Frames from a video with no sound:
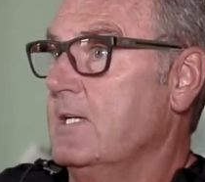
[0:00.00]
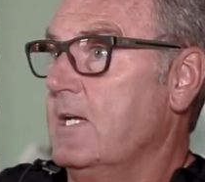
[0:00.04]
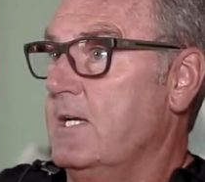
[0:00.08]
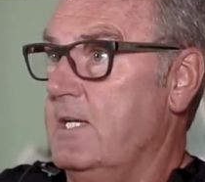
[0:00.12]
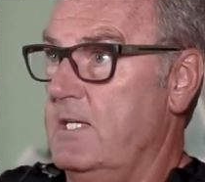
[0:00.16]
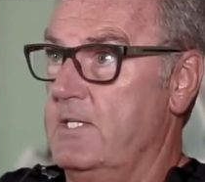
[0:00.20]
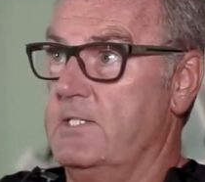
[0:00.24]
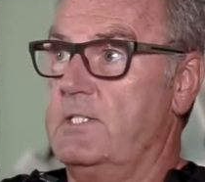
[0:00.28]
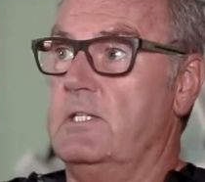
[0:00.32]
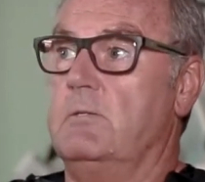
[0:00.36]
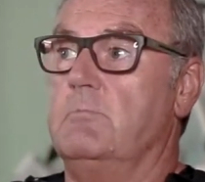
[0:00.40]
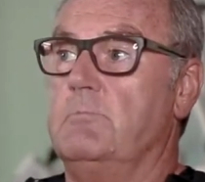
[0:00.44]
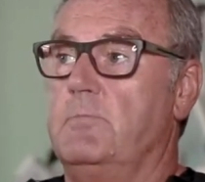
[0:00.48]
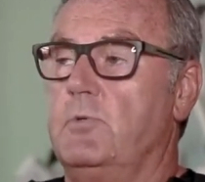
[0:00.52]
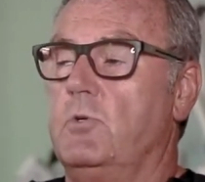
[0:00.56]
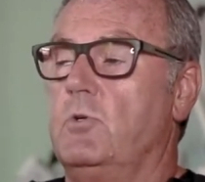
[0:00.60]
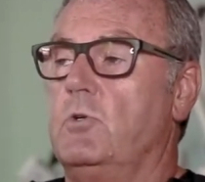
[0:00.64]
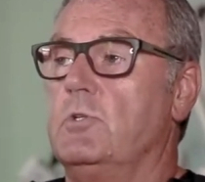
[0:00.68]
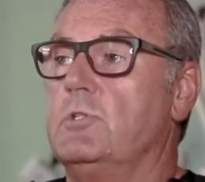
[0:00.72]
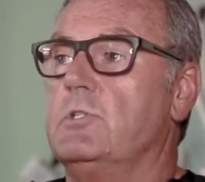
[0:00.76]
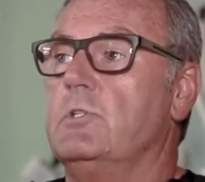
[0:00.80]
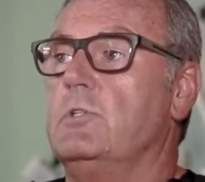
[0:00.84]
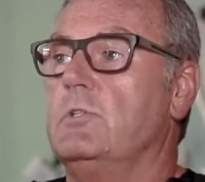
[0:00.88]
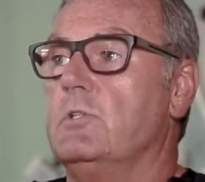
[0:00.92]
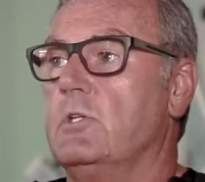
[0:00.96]
And it's
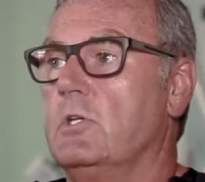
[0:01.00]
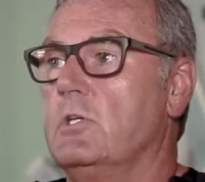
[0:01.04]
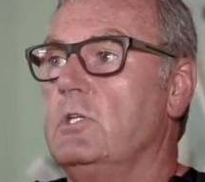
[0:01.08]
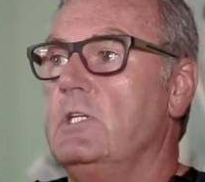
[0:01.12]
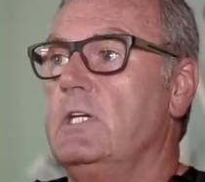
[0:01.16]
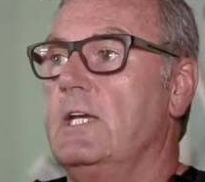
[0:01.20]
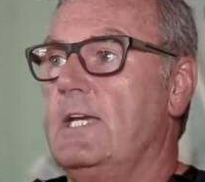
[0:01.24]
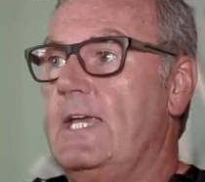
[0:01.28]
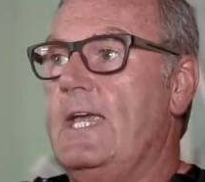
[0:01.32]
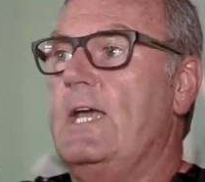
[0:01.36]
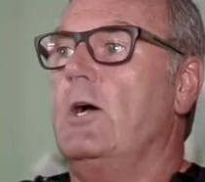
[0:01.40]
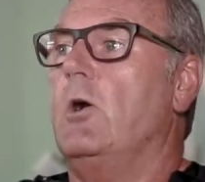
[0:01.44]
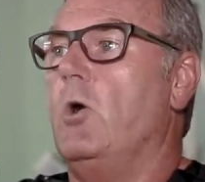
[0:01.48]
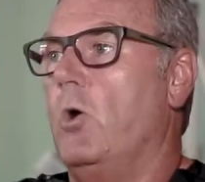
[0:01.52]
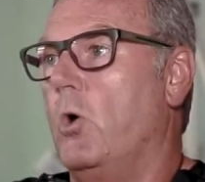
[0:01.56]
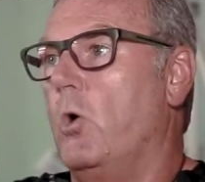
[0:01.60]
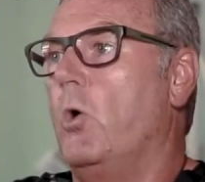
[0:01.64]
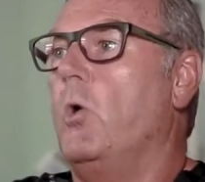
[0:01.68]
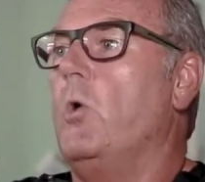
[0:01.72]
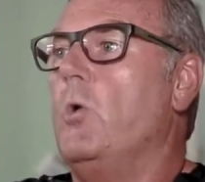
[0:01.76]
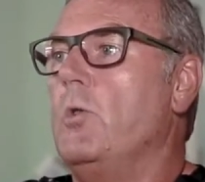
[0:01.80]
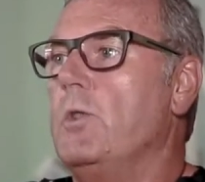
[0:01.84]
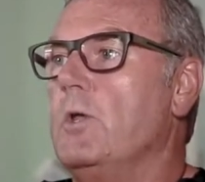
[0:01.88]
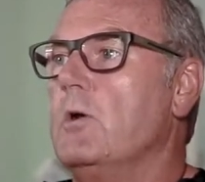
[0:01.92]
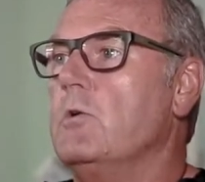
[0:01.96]
important that you get
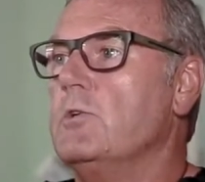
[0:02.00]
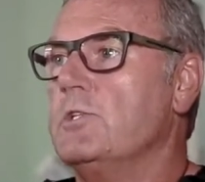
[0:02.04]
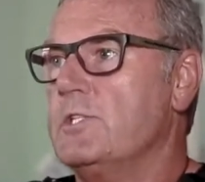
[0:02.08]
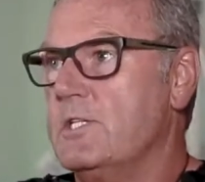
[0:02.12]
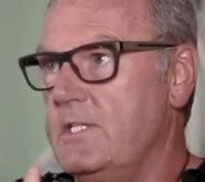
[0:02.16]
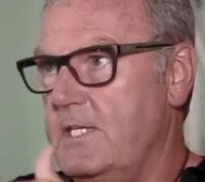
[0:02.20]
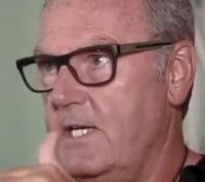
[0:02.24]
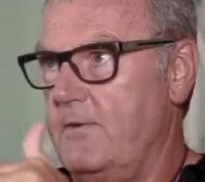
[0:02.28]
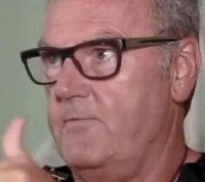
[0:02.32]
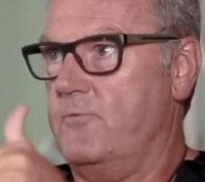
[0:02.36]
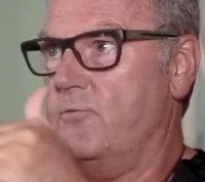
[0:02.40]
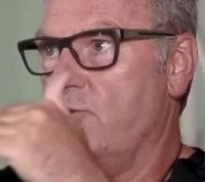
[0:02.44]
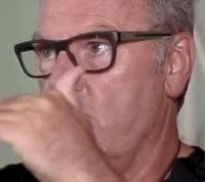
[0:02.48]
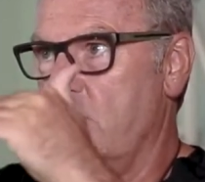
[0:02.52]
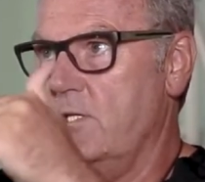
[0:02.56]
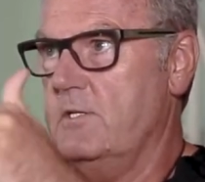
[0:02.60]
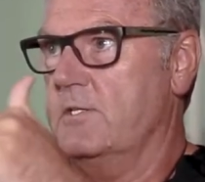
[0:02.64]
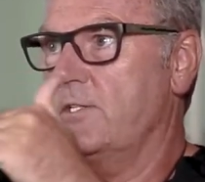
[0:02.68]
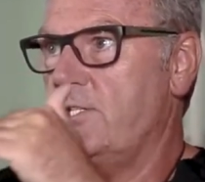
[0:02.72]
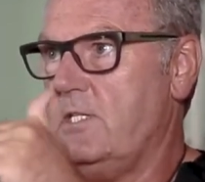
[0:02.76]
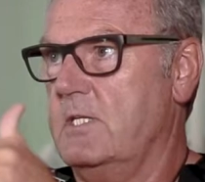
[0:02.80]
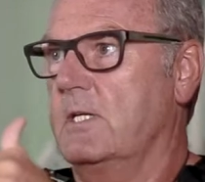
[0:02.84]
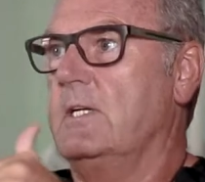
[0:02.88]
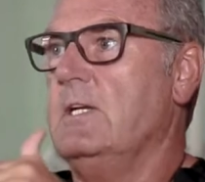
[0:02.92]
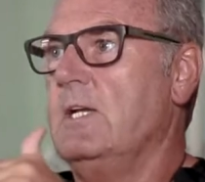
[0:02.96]
all those
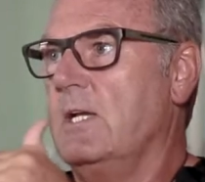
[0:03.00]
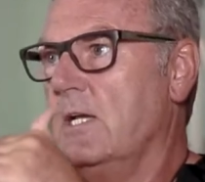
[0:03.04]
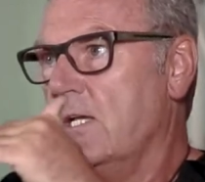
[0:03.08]
different